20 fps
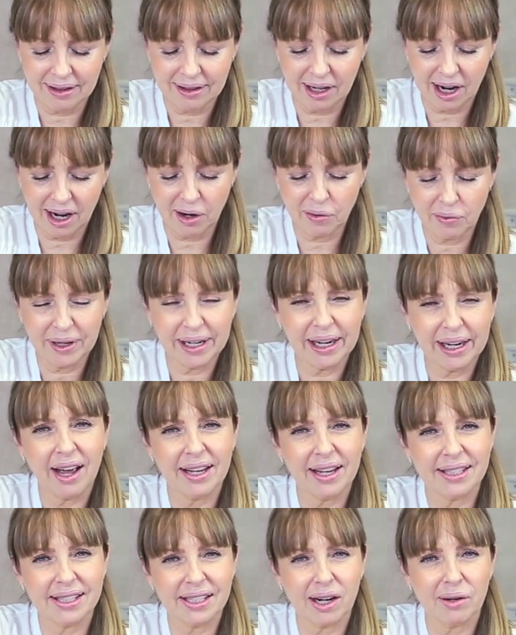that I
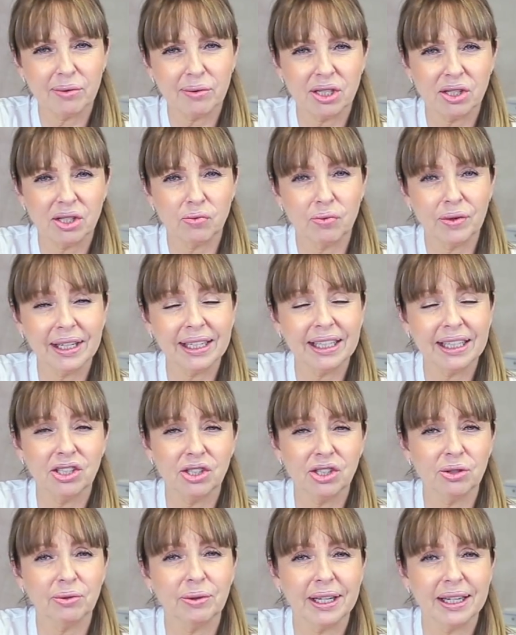realized that I was really
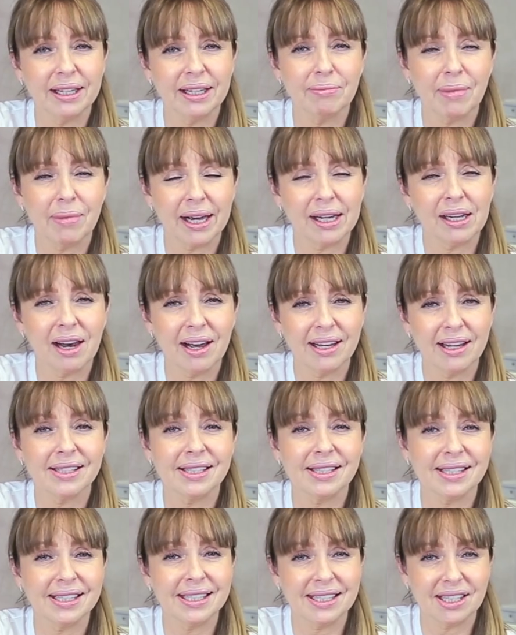doing my
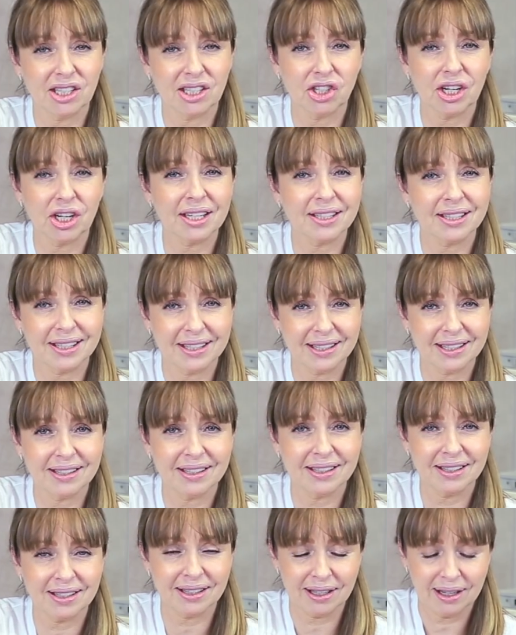clients a
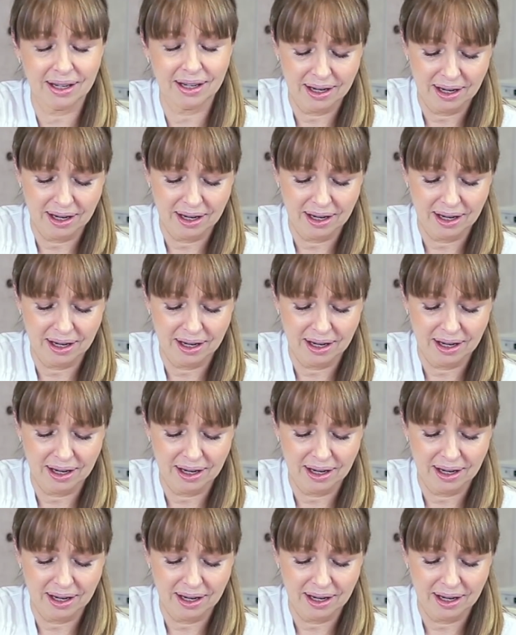disjustice